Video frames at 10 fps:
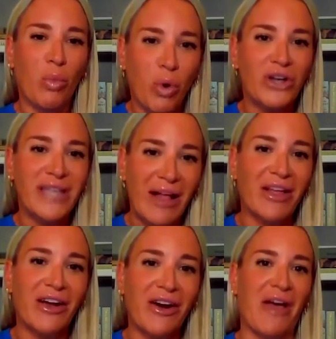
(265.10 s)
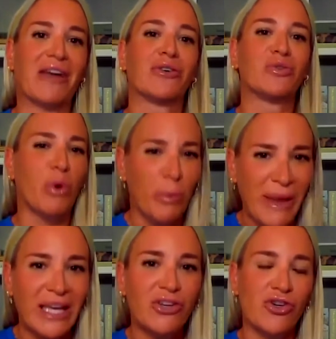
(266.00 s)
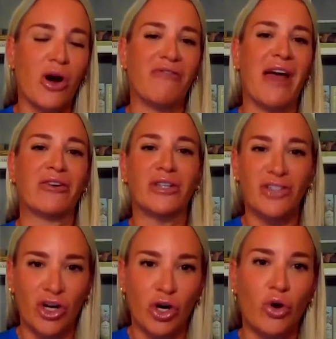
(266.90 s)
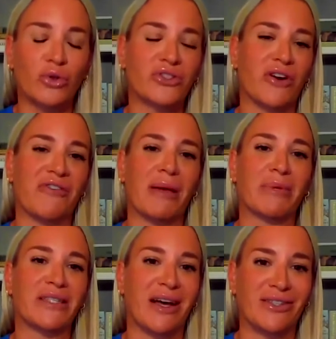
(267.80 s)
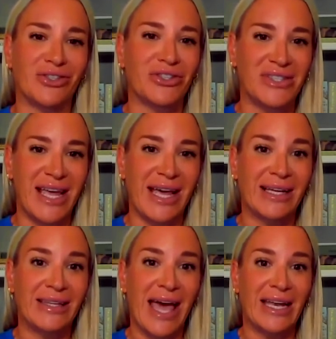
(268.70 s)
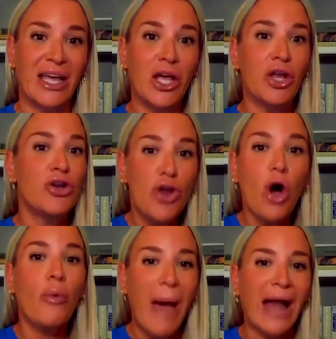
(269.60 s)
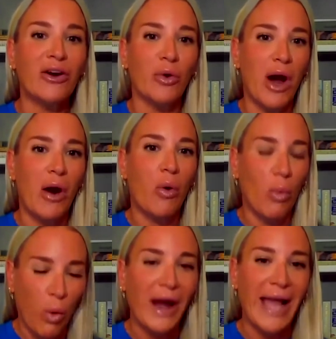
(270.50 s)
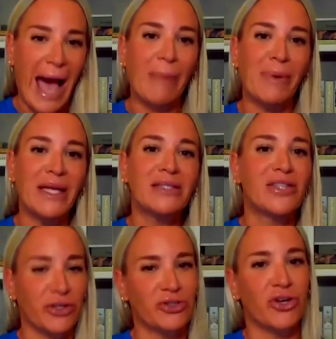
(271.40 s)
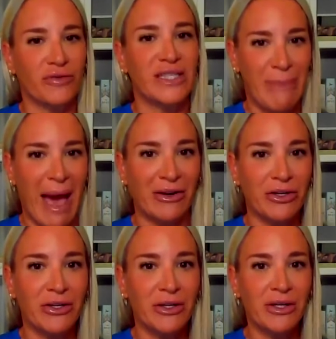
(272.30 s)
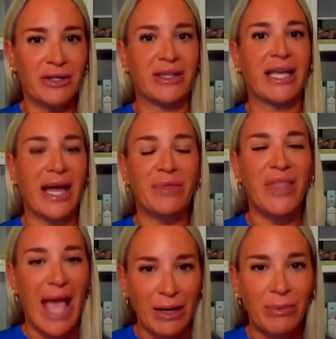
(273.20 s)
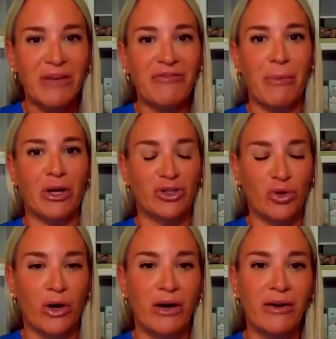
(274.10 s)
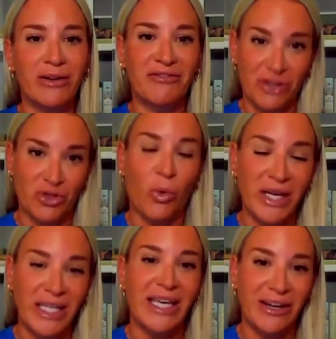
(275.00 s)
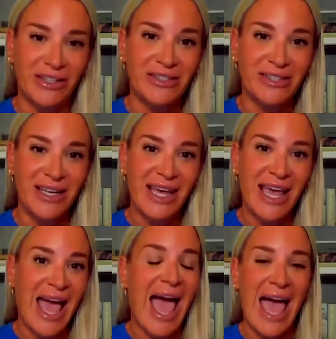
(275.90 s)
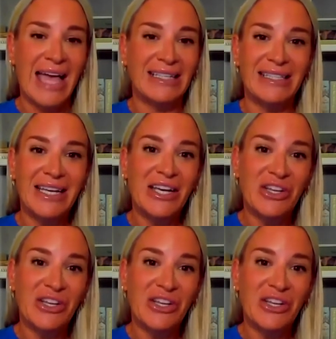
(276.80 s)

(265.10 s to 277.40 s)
we're telling our veterans, we're making sure our veterans and our Gold Star families understand that no matter what happens, their service mattered. They kept the enemy from our door for 20 years. And,